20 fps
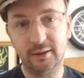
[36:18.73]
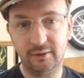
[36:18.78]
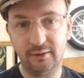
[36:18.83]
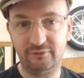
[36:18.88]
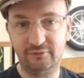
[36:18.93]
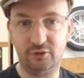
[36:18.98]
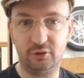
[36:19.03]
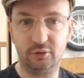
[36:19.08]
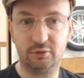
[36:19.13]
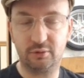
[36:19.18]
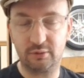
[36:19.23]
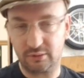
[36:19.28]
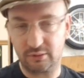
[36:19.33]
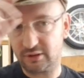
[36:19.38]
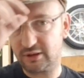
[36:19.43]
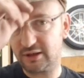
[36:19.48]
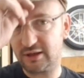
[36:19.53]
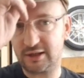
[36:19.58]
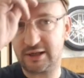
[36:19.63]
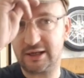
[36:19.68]
for
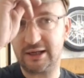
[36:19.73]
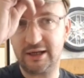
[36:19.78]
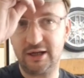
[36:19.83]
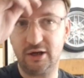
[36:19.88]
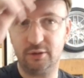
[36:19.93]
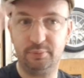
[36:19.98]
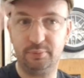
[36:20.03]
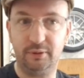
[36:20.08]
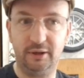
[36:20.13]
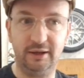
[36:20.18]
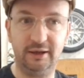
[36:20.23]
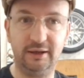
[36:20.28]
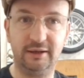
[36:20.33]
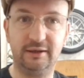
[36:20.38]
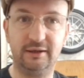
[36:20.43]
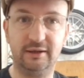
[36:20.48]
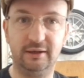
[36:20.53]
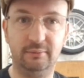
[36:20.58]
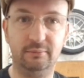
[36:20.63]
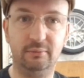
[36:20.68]
clicking up a
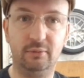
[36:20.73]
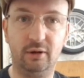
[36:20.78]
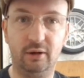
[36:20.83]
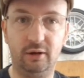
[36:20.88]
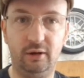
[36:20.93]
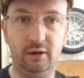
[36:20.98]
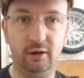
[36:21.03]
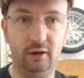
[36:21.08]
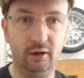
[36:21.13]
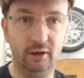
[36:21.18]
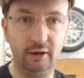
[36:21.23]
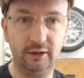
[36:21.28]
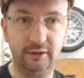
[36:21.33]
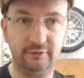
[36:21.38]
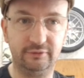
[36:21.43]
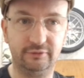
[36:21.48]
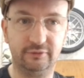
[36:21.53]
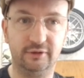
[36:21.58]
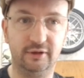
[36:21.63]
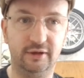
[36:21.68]
link in my
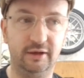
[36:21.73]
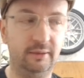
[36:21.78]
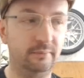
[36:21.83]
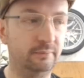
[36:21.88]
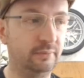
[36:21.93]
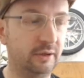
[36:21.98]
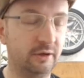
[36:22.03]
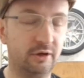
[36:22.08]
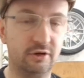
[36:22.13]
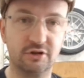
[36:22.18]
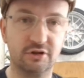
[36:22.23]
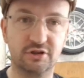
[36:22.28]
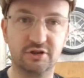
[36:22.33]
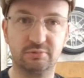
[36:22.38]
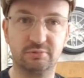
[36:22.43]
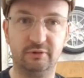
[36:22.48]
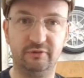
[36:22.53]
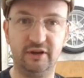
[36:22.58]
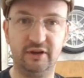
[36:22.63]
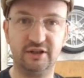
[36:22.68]
life than him, because
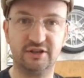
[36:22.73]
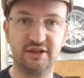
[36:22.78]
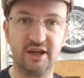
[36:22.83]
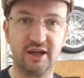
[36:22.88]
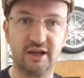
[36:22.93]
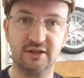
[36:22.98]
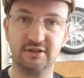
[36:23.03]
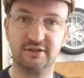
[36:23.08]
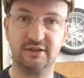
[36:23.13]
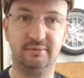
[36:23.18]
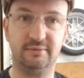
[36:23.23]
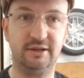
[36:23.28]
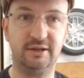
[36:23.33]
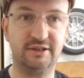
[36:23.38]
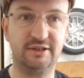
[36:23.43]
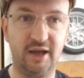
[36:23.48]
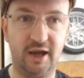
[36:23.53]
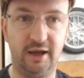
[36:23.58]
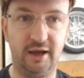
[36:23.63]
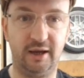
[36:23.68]
within seconds of me
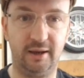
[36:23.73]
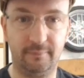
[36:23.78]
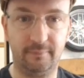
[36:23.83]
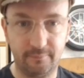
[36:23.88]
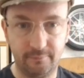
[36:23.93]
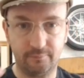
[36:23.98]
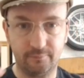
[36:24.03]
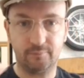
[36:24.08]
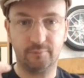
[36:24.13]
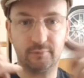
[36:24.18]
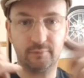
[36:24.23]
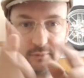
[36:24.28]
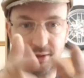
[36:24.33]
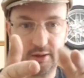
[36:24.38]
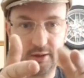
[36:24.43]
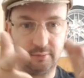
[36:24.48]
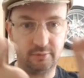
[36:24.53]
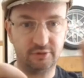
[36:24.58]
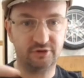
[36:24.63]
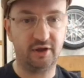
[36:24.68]
saying it,
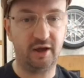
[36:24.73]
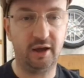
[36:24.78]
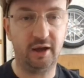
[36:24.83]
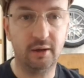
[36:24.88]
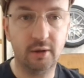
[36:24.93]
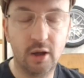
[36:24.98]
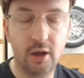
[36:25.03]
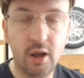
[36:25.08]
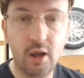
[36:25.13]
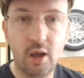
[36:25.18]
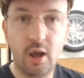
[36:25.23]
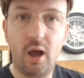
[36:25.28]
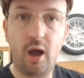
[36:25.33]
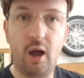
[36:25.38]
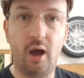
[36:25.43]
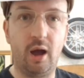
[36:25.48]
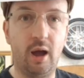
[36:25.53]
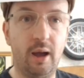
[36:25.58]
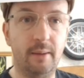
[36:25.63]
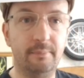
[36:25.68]
it was there.
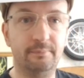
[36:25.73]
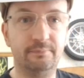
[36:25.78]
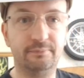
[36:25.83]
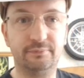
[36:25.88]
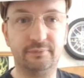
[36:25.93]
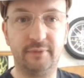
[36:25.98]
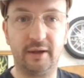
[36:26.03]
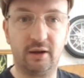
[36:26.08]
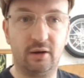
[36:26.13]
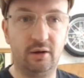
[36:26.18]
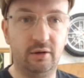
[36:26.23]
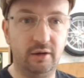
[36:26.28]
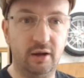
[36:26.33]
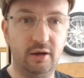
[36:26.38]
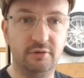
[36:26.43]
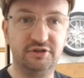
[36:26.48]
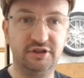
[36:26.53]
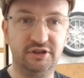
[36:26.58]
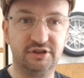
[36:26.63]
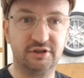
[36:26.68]
That guy
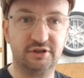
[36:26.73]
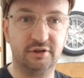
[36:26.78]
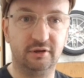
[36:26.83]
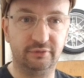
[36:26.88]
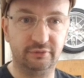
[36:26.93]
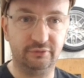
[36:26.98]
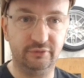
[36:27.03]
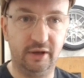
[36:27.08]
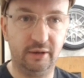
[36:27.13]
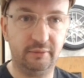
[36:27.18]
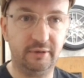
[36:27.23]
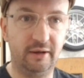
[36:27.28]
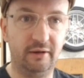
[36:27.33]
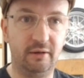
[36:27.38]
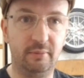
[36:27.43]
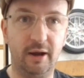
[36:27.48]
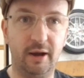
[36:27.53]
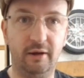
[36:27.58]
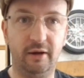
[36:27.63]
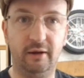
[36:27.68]
knows his stuff, no doubt
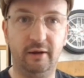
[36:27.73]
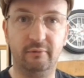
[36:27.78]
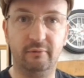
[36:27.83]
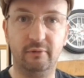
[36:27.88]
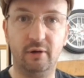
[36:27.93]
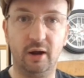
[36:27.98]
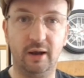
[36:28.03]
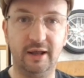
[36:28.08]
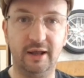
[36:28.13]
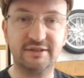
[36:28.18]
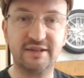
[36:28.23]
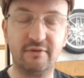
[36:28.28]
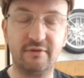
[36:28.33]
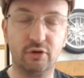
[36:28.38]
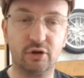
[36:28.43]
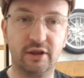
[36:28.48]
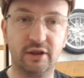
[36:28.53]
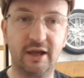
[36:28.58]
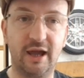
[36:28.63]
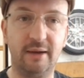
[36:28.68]
about it. Right, let's have a
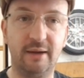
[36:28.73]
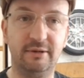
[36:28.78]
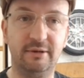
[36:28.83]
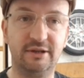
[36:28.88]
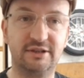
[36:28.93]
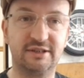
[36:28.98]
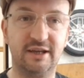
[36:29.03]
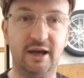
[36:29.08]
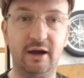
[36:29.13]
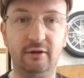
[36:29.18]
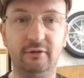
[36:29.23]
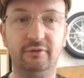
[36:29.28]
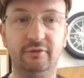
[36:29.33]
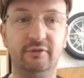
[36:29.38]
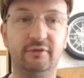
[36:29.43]
look at the game itself.